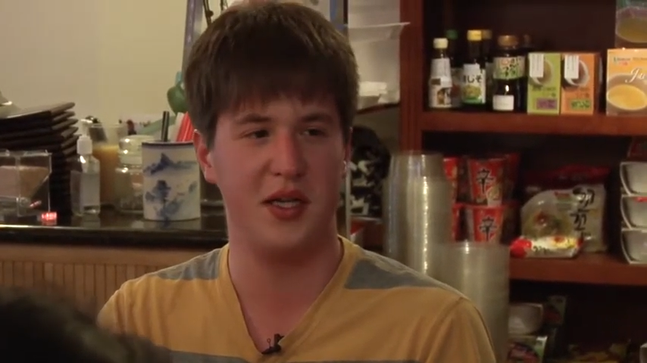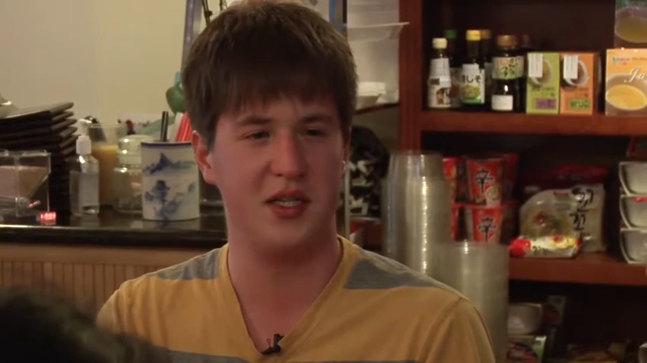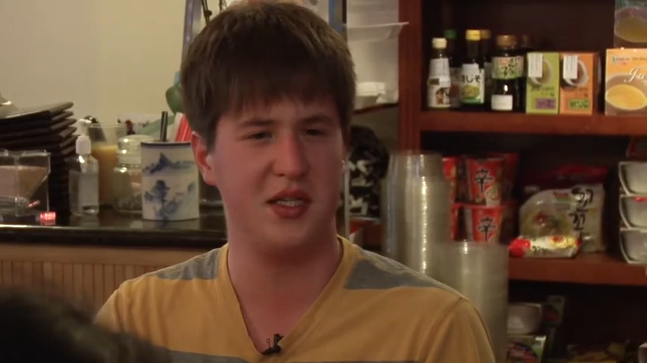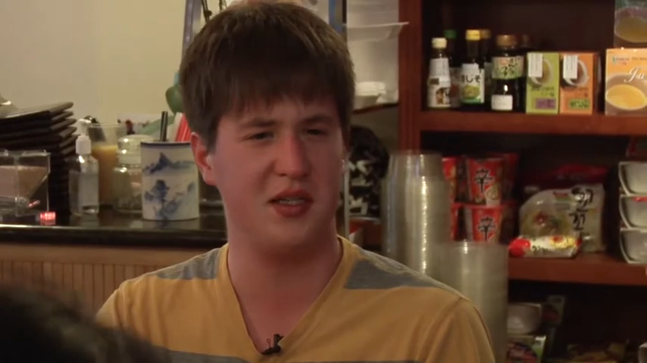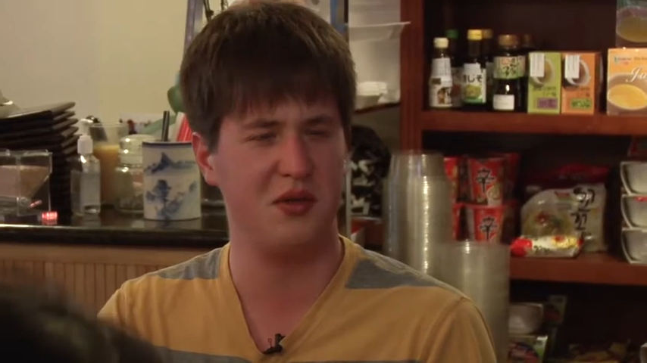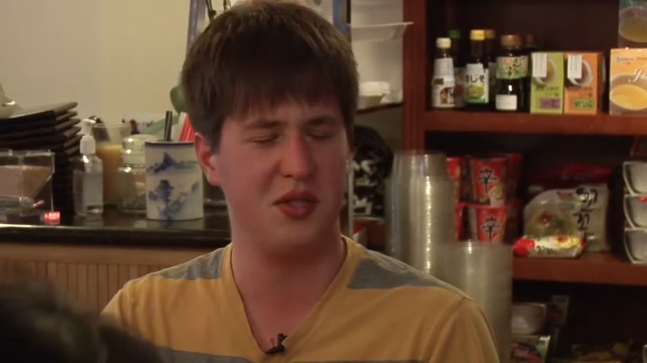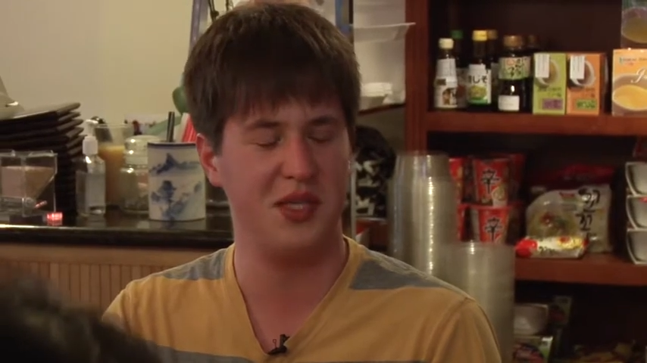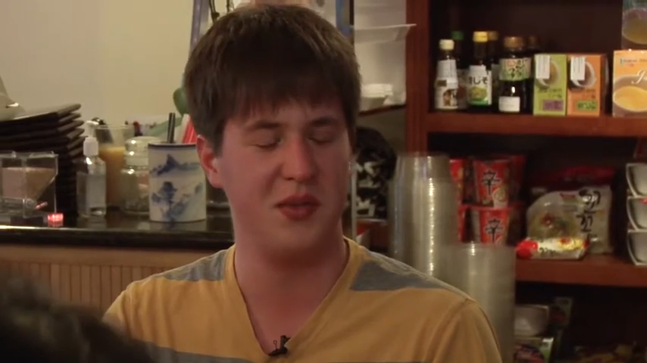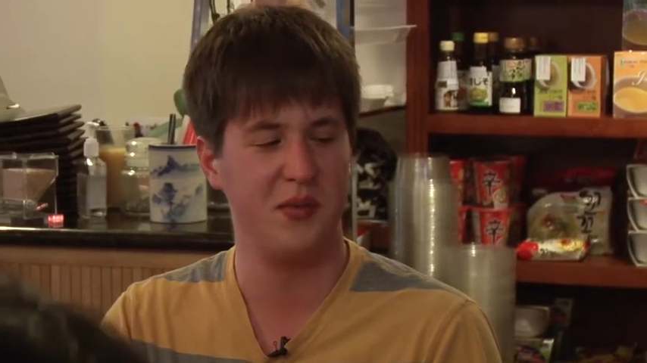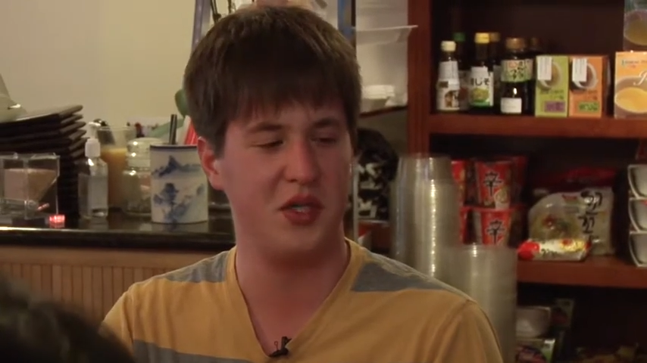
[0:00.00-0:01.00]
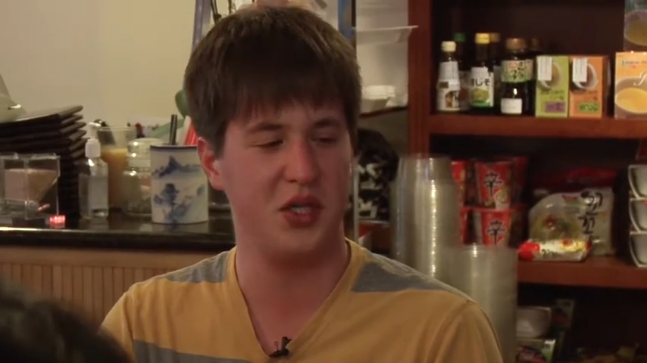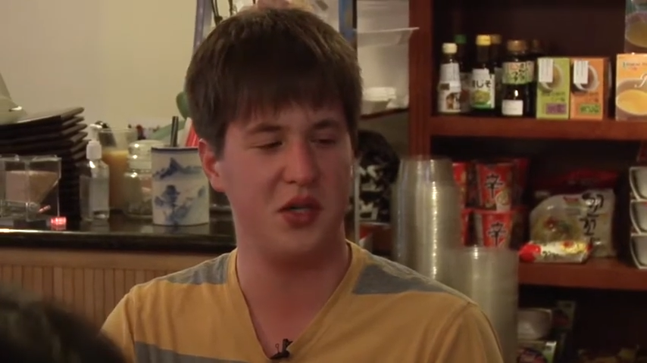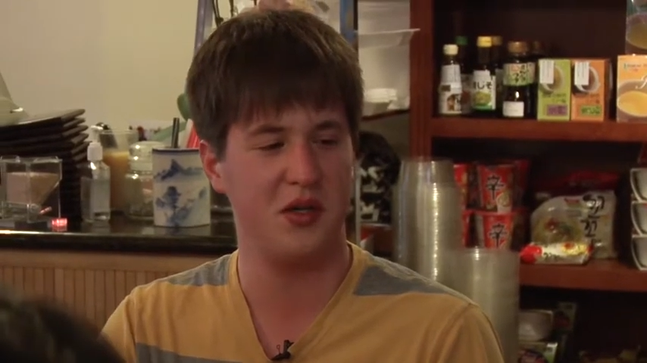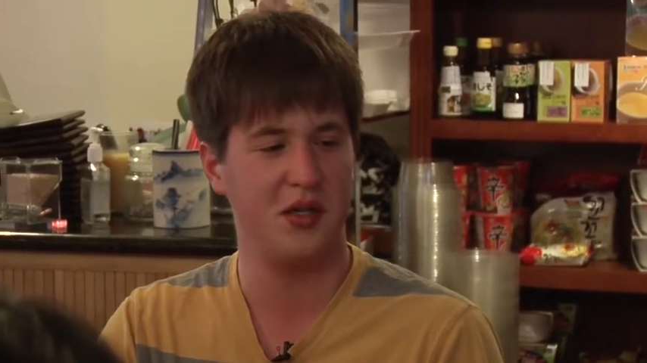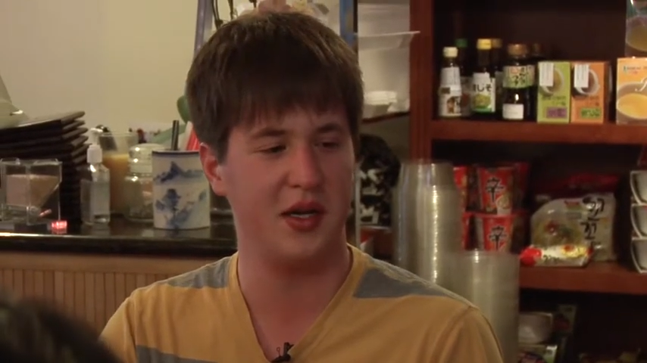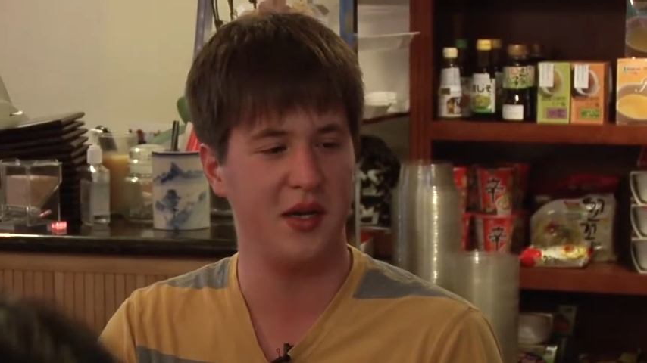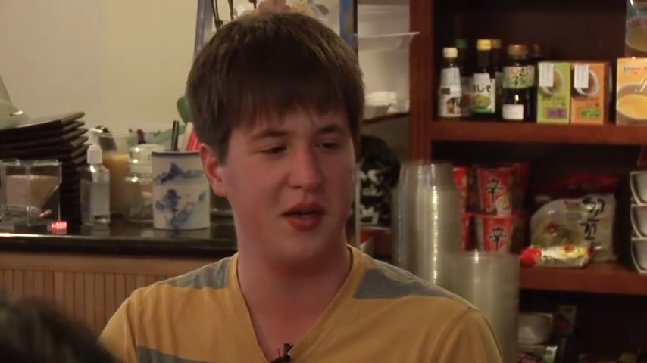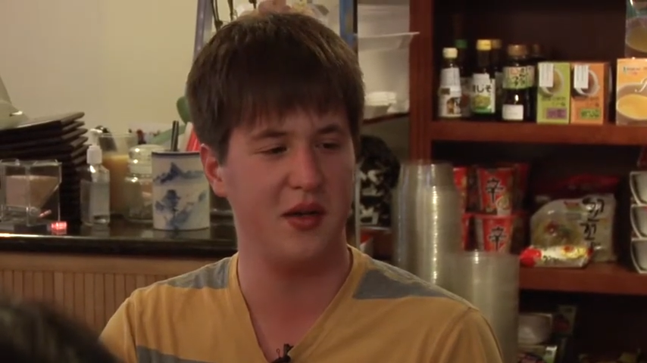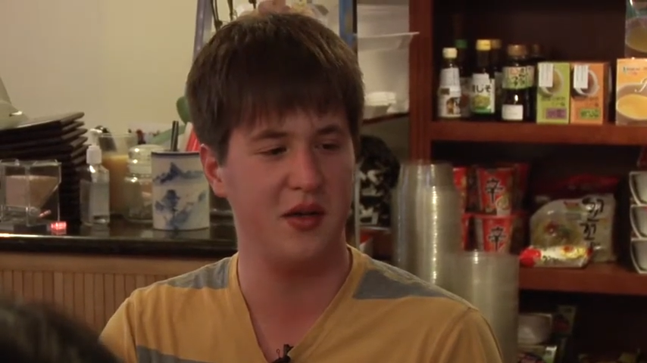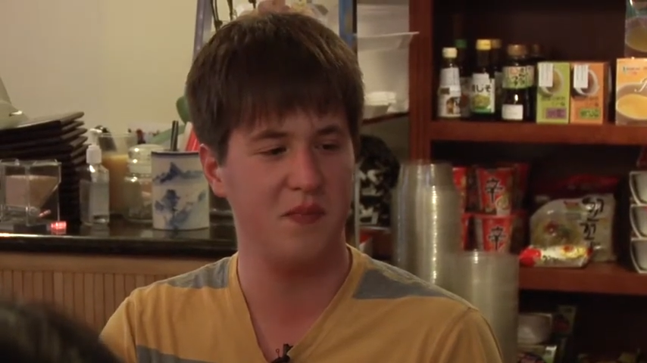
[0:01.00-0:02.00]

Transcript: It's just you seem to mature a ton.